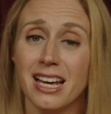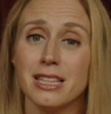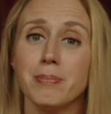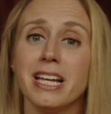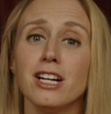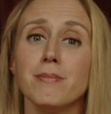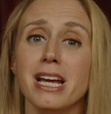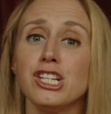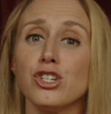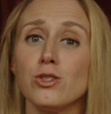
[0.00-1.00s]
The player
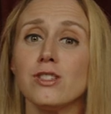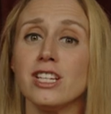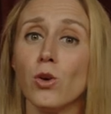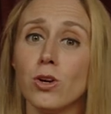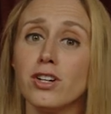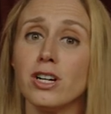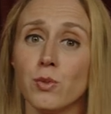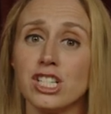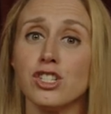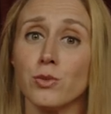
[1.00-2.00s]
may choose the order in which